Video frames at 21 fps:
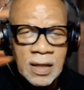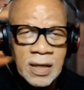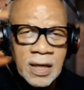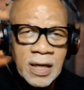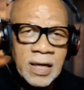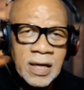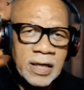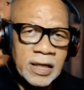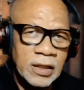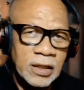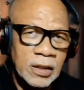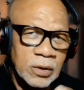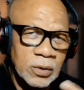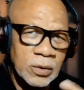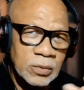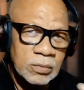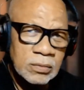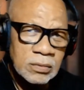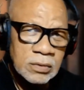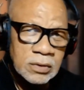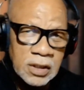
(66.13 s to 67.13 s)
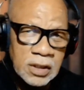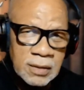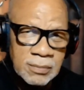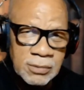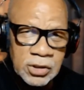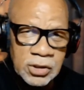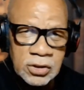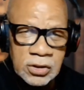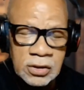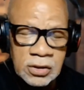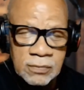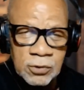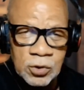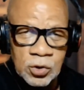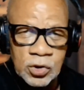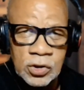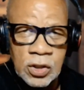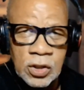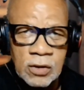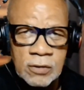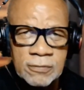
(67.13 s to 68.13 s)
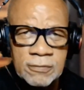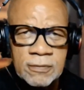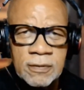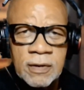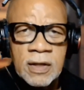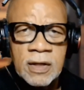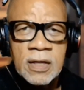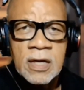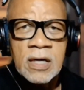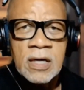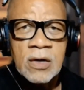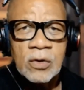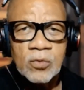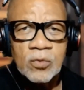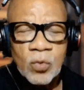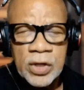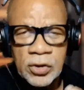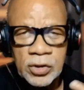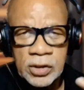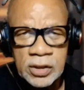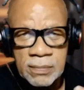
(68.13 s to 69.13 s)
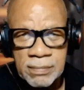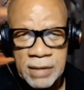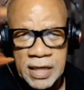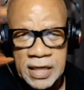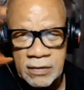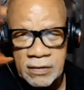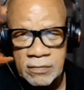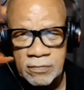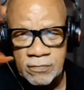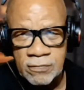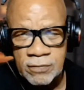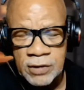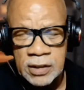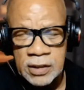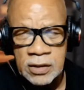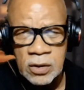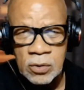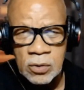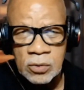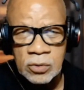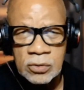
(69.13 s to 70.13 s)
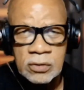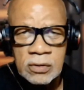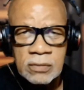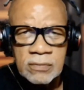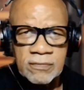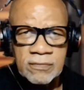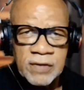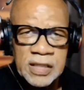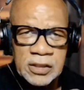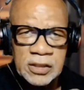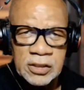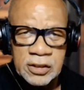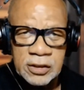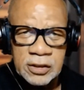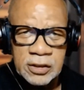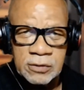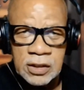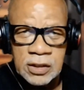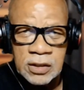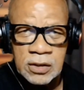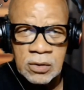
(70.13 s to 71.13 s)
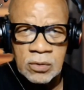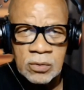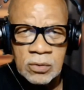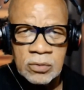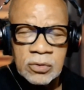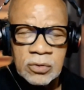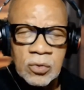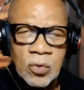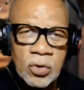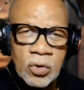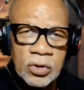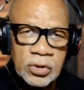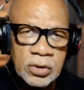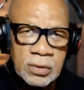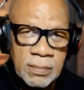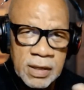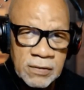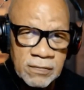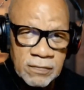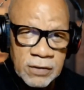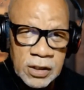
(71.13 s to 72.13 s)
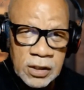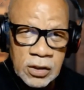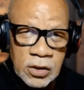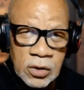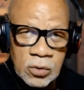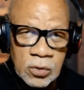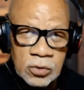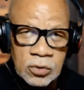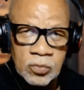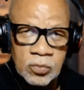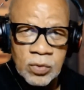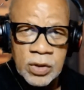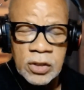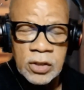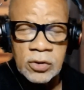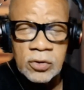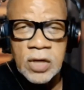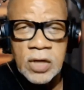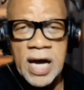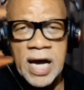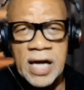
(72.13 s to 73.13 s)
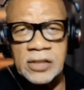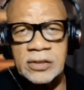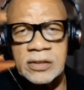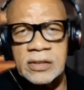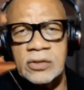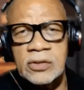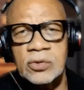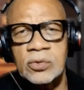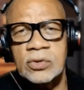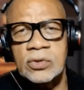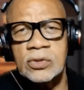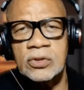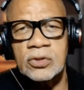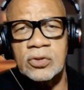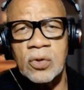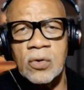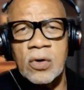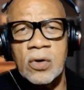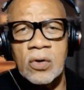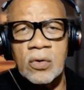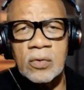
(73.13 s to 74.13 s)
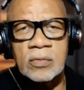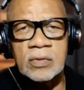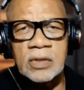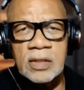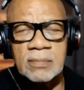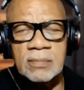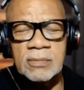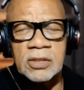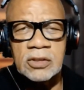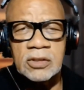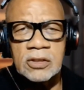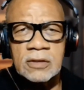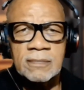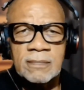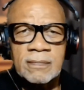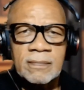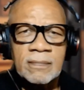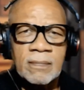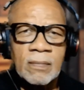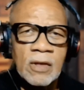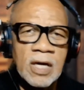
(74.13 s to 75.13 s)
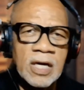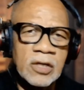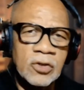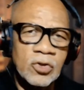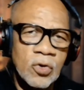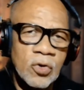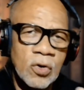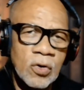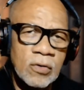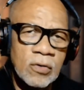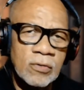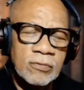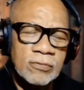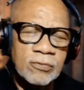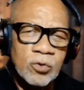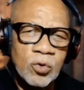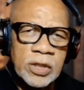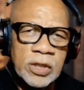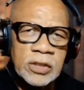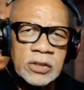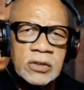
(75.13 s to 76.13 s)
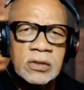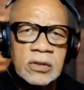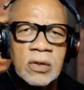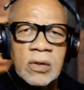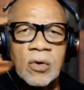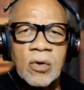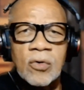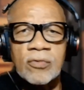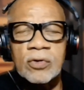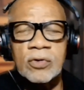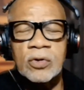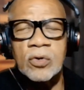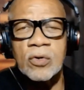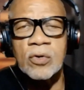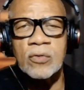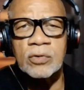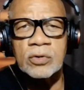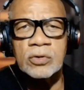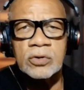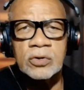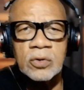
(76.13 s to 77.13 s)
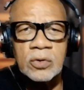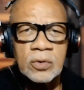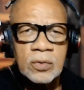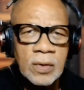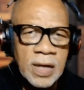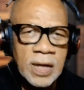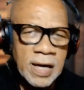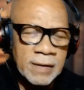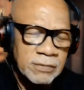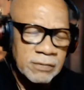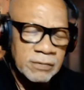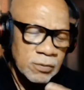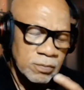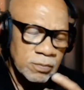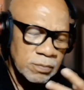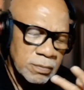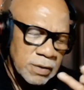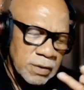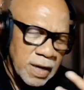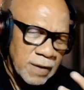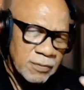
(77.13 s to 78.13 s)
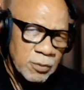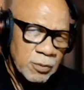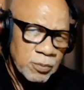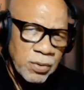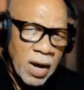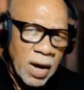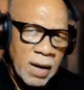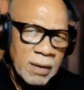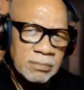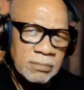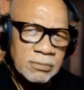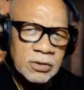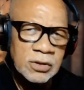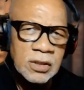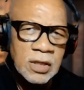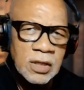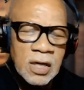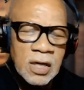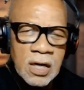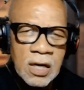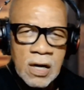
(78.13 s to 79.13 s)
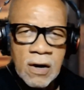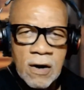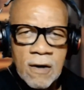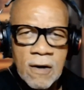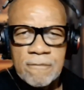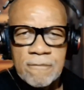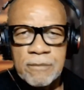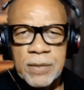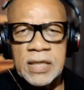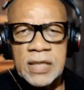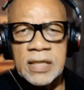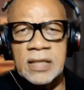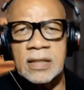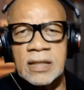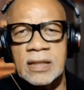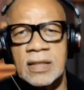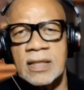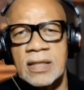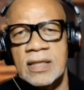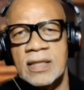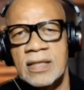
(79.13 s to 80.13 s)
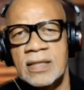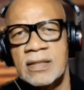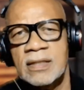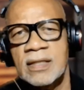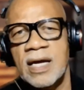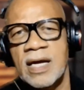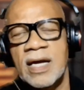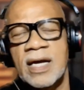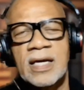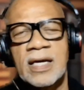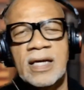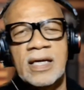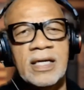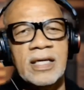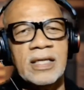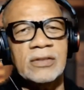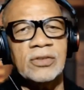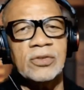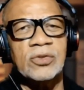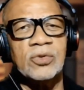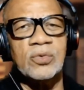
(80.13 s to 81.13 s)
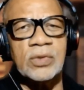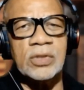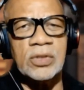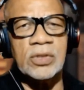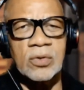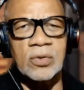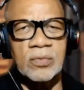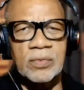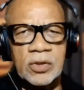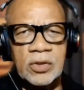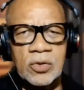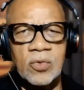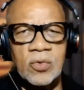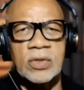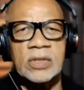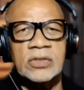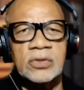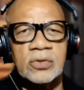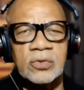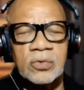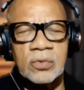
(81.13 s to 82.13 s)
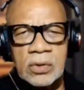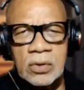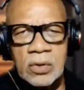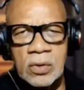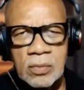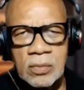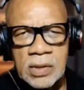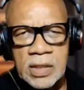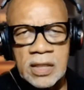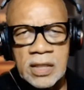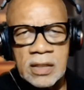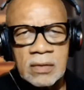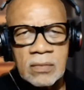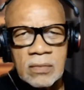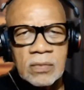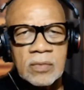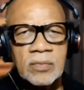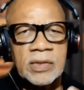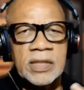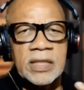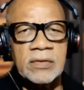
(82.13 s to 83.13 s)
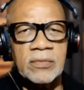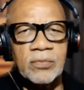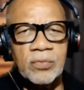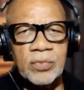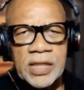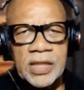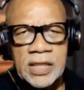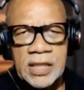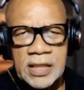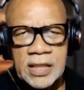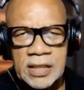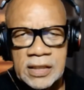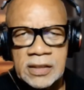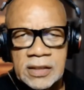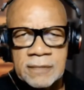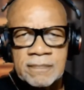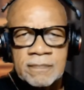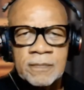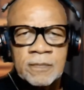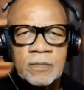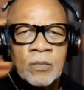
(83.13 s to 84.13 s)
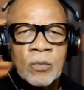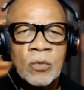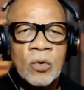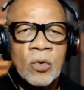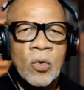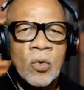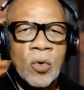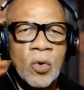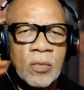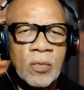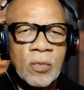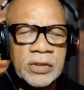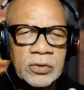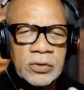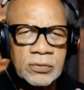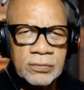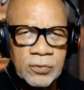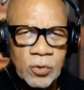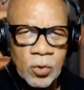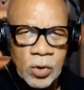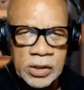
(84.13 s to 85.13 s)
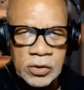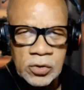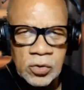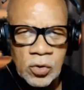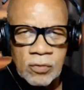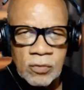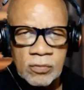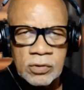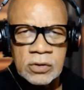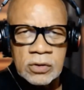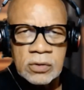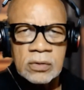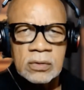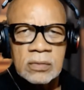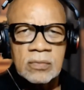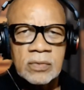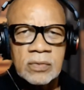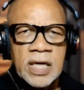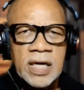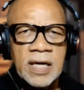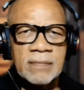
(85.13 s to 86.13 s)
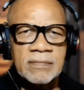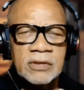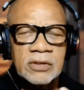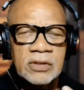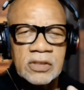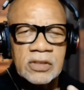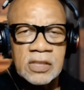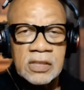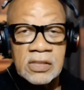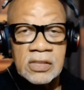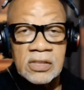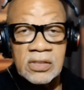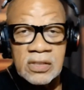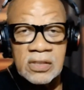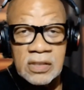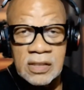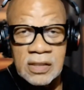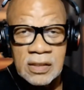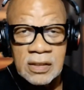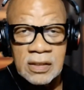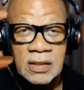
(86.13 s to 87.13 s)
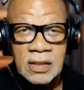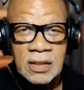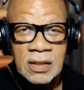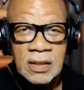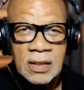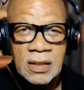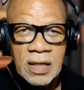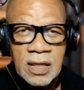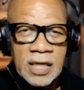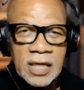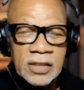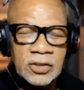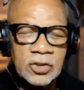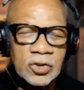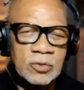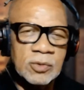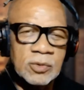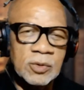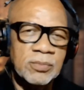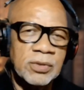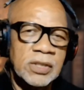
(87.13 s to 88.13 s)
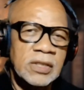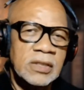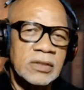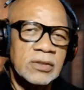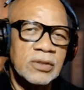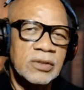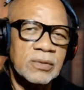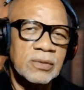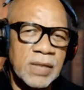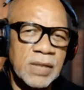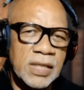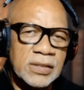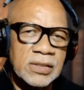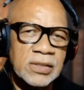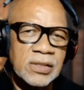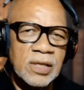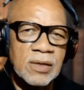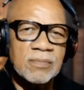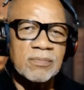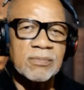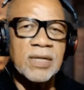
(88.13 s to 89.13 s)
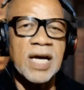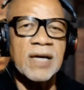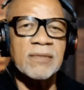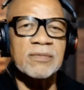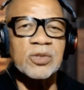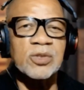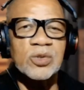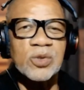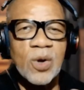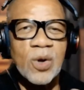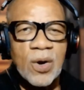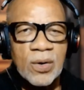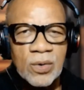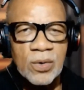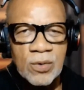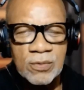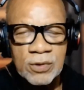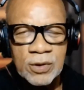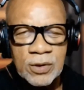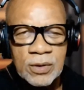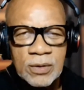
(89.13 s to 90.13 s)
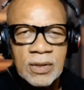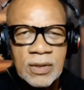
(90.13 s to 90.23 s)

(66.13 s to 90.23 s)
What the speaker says: including images of yourself, where you can make videos, faceless videos, or you can make videos where you're actually using your own image and your own voice over and over, so you don't have to have the problems of being in a recording studio, where when we read or we do voiceovers, we have the tendency as human beings to mess up, have to start over,